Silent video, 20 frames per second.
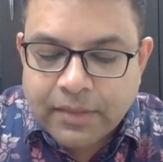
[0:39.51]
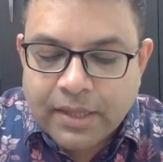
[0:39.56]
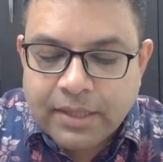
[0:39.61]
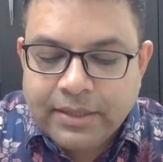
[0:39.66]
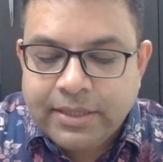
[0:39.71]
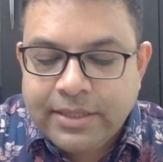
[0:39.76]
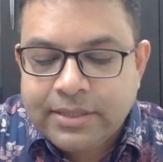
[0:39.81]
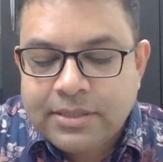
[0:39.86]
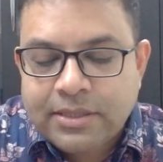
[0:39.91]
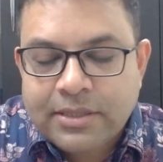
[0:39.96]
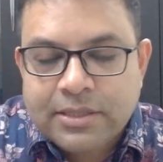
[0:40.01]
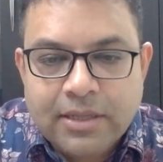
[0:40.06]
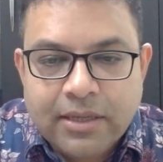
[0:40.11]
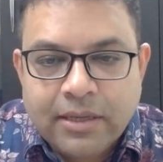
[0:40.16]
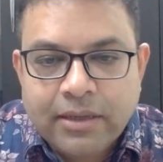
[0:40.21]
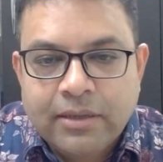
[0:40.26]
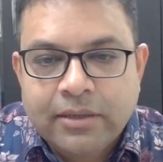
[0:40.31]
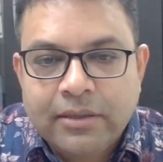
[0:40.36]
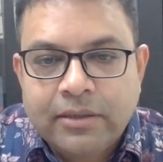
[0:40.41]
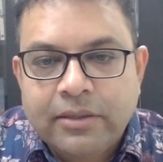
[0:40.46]
There is
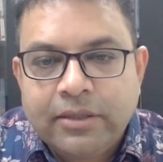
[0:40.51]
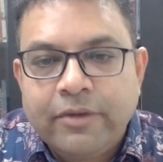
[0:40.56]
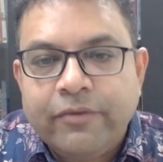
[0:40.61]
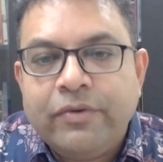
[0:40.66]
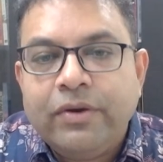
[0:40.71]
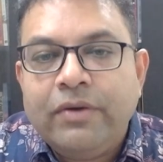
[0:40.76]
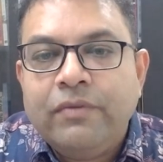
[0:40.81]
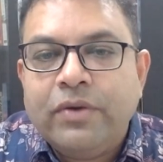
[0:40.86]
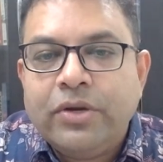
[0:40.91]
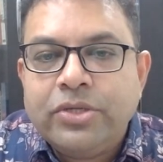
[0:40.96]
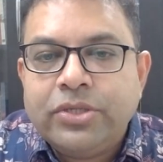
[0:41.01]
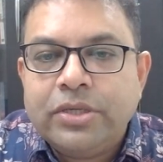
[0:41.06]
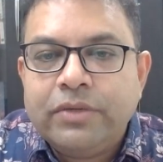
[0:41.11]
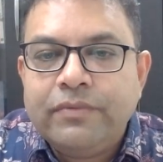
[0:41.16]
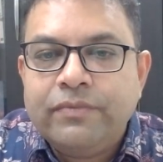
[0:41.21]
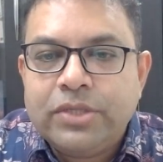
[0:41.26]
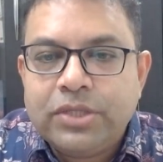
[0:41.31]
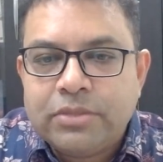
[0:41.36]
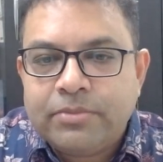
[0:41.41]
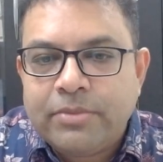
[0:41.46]
a different
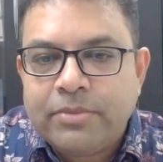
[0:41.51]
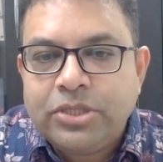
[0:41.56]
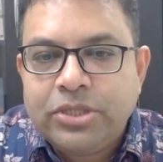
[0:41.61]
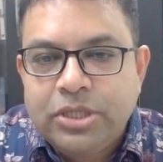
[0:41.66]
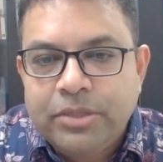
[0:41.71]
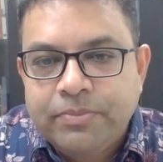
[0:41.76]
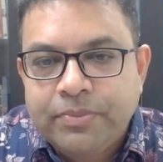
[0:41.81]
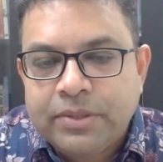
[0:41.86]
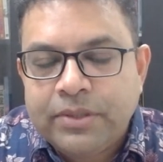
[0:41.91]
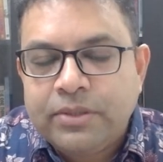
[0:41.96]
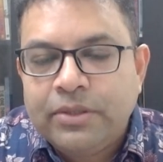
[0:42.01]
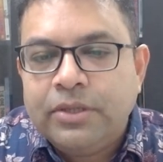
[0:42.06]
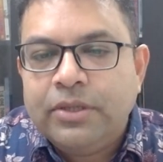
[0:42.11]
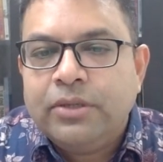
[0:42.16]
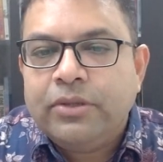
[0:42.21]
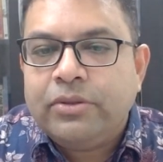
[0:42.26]
version which is much cheaper